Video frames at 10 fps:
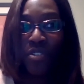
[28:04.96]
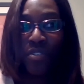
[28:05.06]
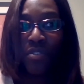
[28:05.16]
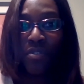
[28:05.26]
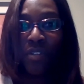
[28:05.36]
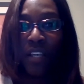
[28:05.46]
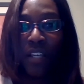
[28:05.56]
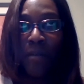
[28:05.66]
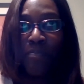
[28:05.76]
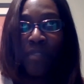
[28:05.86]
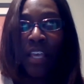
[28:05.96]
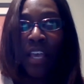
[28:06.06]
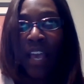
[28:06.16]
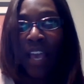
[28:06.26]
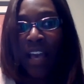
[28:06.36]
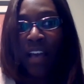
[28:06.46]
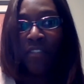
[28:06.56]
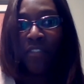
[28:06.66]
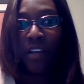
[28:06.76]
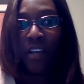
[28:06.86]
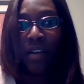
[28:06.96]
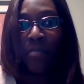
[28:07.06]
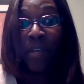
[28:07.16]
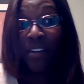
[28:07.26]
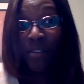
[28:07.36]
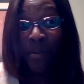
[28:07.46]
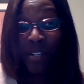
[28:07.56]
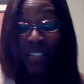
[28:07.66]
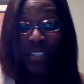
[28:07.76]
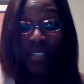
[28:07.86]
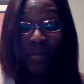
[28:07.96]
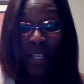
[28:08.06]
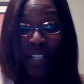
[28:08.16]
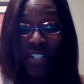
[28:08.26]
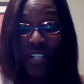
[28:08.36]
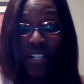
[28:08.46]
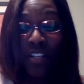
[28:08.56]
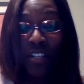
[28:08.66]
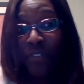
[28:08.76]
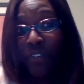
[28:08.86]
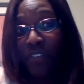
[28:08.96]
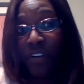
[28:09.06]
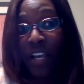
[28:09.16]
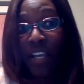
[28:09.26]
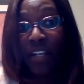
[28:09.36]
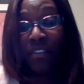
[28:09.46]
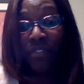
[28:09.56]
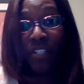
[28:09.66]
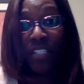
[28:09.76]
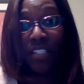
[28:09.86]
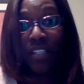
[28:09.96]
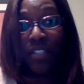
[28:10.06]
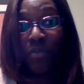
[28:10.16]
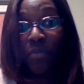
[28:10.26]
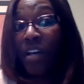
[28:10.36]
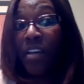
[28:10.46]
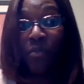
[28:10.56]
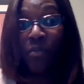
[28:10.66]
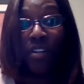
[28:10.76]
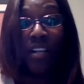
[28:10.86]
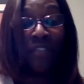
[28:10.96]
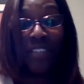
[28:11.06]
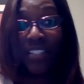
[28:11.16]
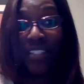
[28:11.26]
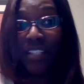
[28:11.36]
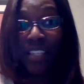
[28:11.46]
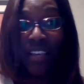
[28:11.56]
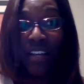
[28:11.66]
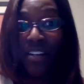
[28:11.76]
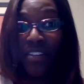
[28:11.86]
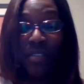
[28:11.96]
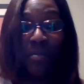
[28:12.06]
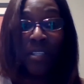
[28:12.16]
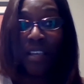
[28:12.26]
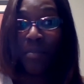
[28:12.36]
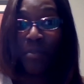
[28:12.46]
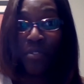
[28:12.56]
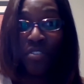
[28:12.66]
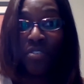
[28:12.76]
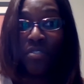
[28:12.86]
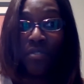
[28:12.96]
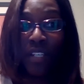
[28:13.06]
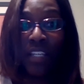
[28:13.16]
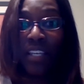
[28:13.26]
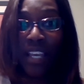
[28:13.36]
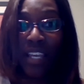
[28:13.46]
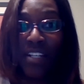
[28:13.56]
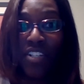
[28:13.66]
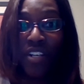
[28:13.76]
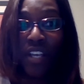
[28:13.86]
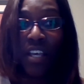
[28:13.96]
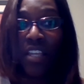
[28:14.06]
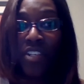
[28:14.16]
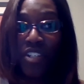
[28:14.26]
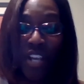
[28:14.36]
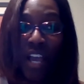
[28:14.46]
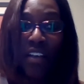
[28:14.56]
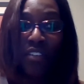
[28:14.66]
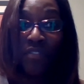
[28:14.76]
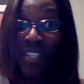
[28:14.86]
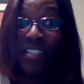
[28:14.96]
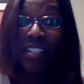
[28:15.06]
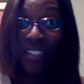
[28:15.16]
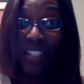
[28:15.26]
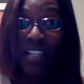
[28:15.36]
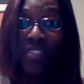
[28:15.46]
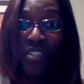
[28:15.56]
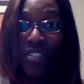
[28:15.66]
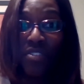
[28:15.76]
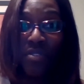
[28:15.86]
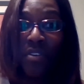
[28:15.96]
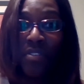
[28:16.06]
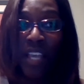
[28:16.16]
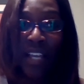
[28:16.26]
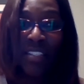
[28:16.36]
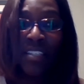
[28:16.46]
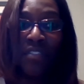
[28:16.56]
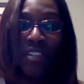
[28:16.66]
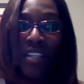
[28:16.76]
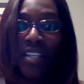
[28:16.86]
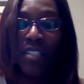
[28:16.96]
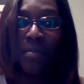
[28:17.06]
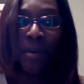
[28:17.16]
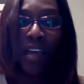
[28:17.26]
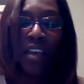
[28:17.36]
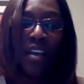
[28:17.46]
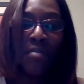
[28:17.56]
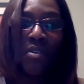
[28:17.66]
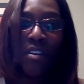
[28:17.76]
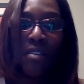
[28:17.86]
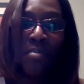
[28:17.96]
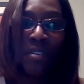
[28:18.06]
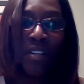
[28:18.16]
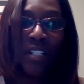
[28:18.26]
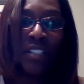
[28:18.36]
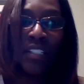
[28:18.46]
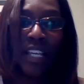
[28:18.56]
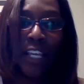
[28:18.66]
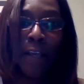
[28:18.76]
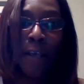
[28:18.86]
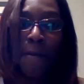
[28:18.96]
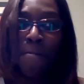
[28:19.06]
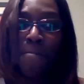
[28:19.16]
to have parent participation for a variety of reasons. One, we're not physically there to be able to engage the child physically to do those activities, but more importantly,